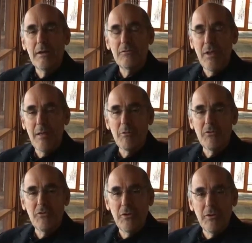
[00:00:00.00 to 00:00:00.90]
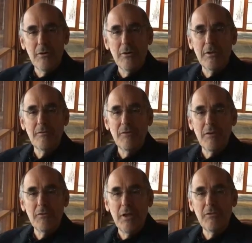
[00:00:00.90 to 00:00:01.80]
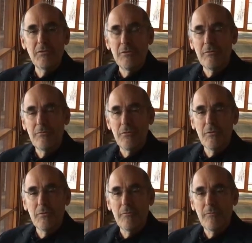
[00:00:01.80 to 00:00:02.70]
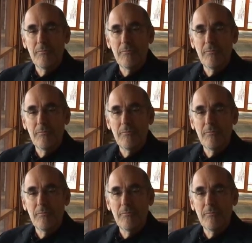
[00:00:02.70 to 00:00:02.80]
established here at the foundation for,